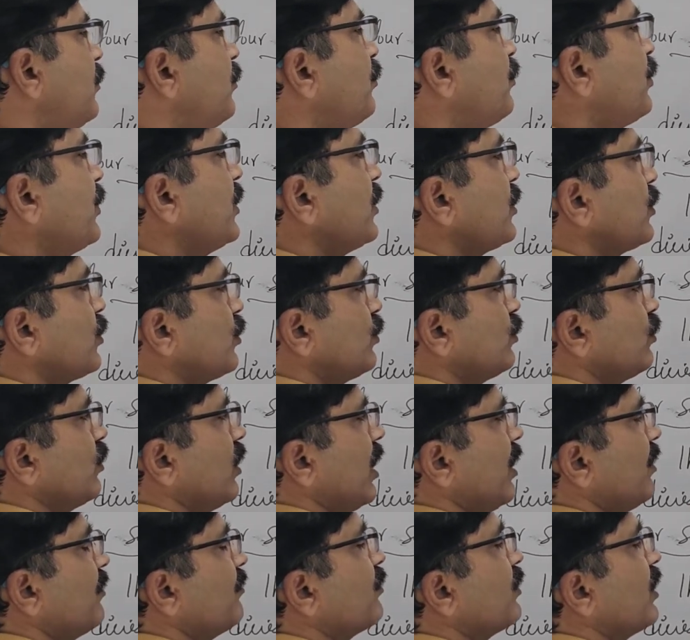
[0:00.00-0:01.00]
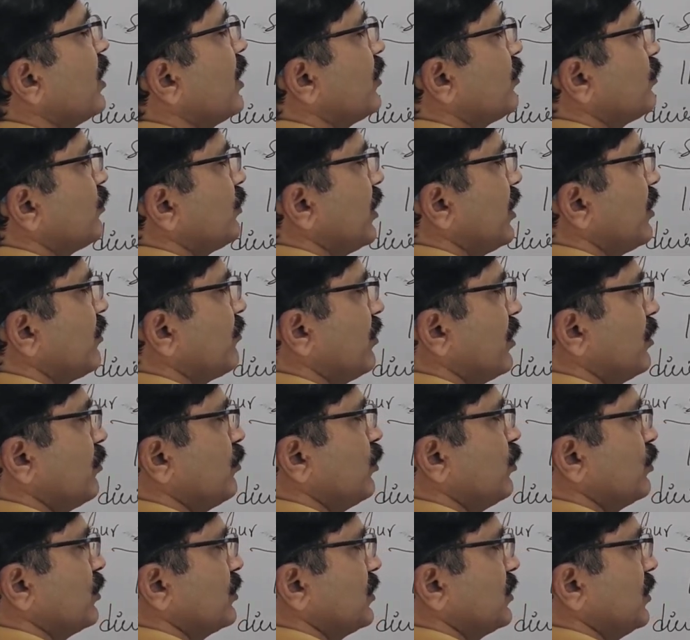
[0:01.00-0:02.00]
PQ, I would like to take one
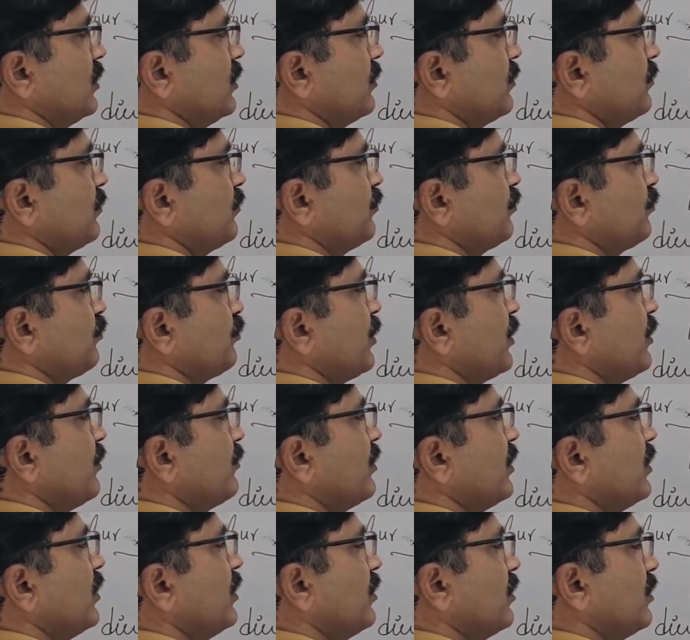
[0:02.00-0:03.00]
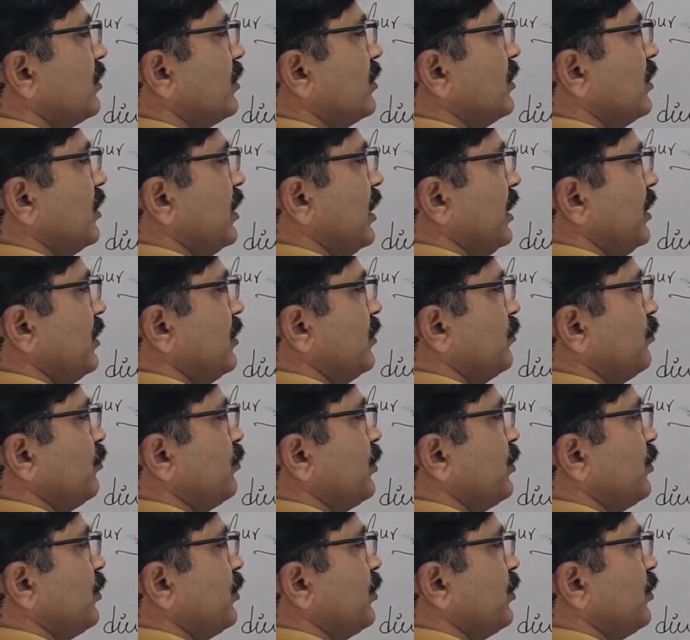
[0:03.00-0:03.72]
more, sir. P1, right?